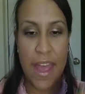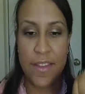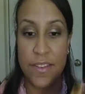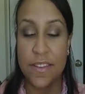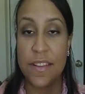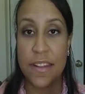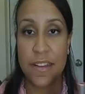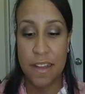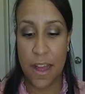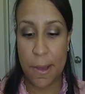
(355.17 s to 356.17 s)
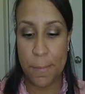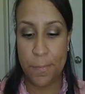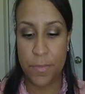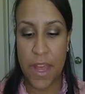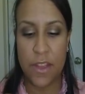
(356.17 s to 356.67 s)
And this is a,
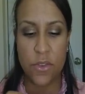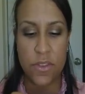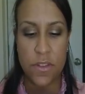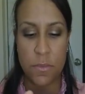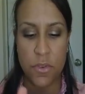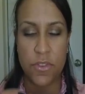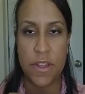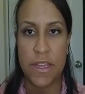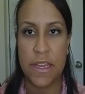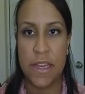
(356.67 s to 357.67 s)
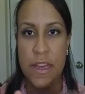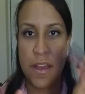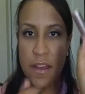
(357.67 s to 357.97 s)
um, I use this mostly